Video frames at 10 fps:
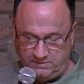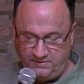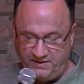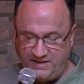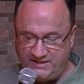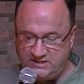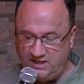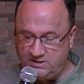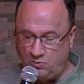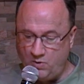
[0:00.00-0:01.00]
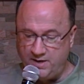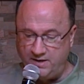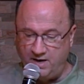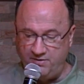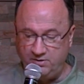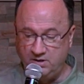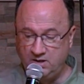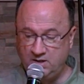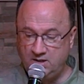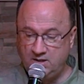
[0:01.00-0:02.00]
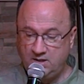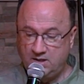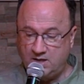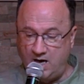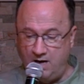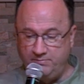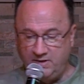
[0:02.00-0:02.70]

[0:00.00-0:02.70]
Then they said to one another, "Come,